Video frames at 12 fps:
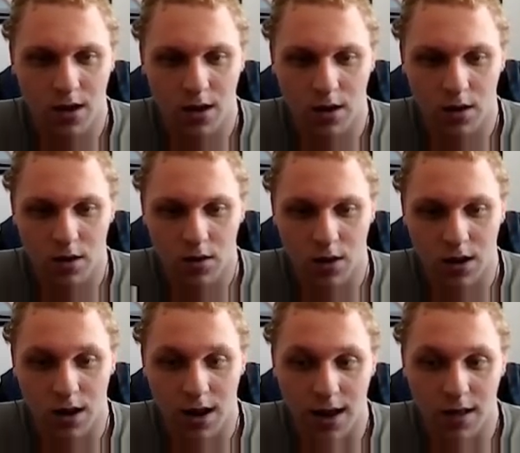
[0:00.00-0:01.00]

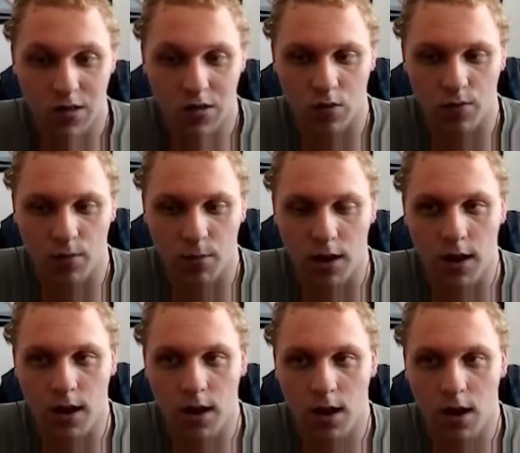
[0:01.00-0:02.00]
class, or from
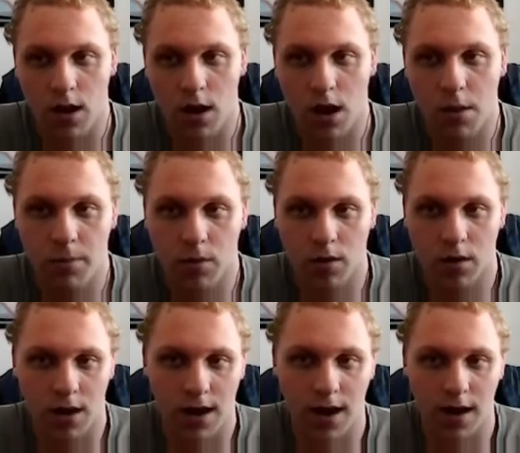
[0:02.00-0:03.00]
a upper
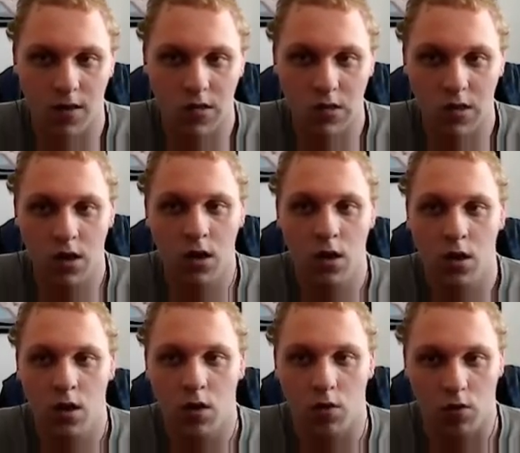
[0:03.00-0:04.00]
class
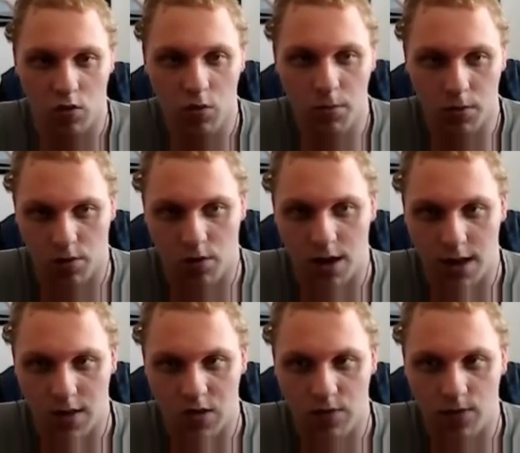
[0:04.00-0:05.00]
or
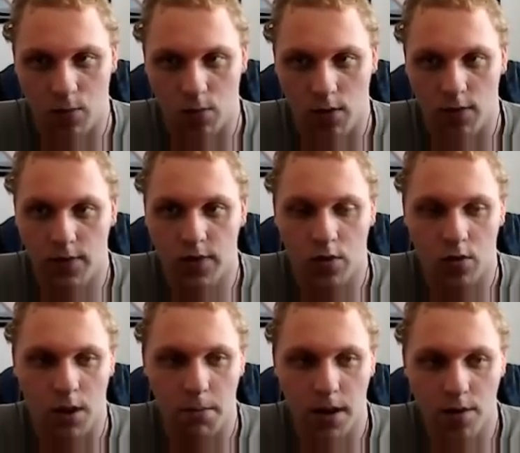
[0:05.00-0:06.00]
superclass if you want, or
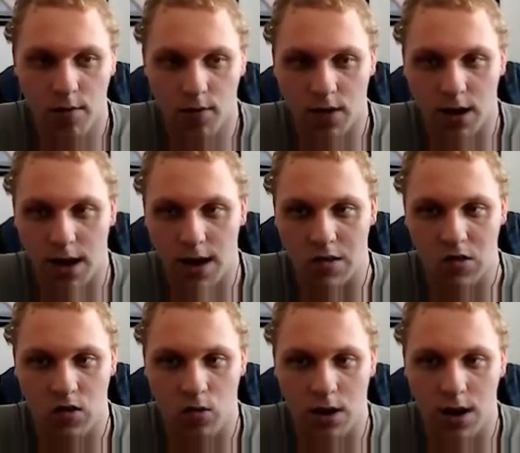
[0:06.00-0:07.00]
a parent
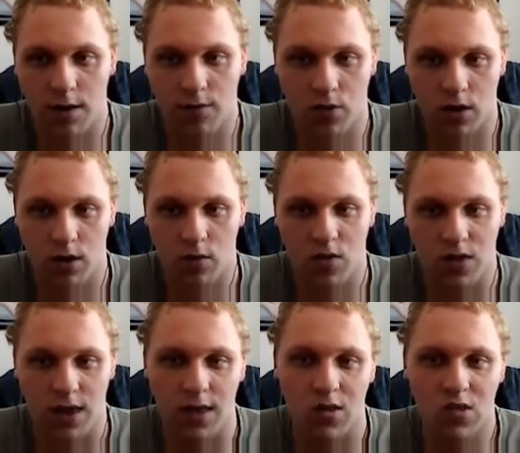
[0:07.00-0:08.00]
class, you have to use
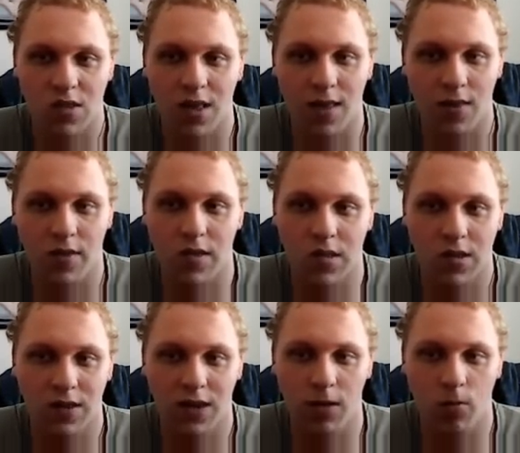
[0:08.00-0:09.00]
the extends
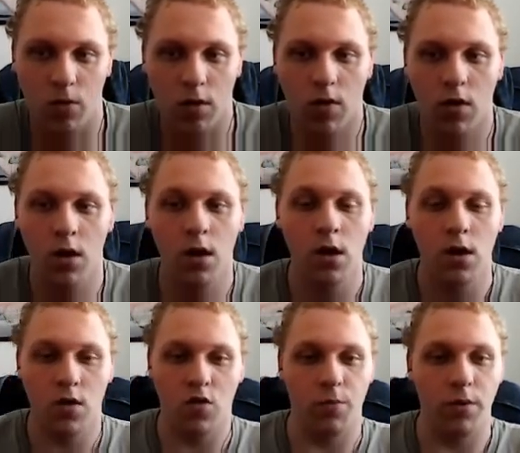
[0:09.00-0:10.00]
keyword.
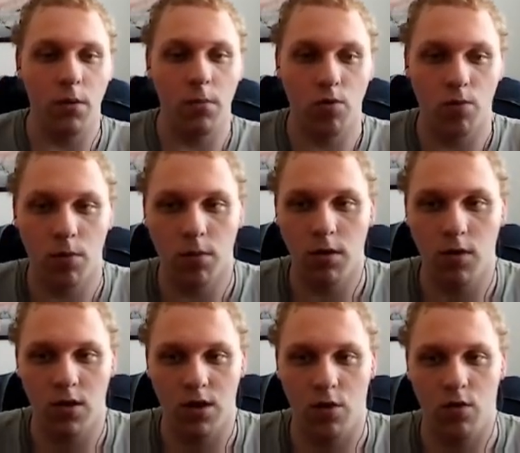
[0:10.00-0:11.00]
So pretty much what I'm going
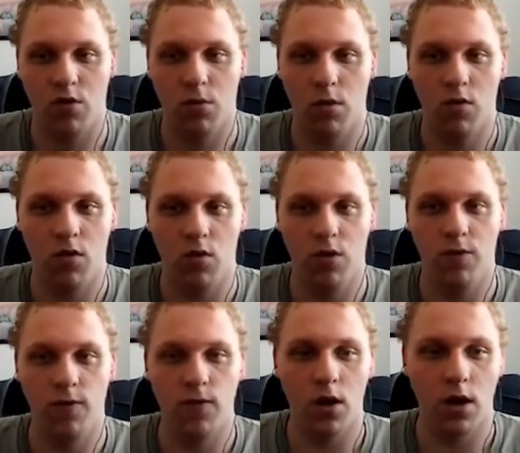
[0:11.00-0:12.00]
to do is I'm going to
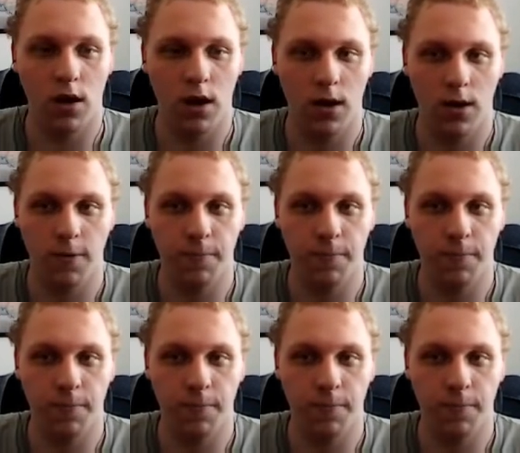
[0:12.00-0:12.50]
define,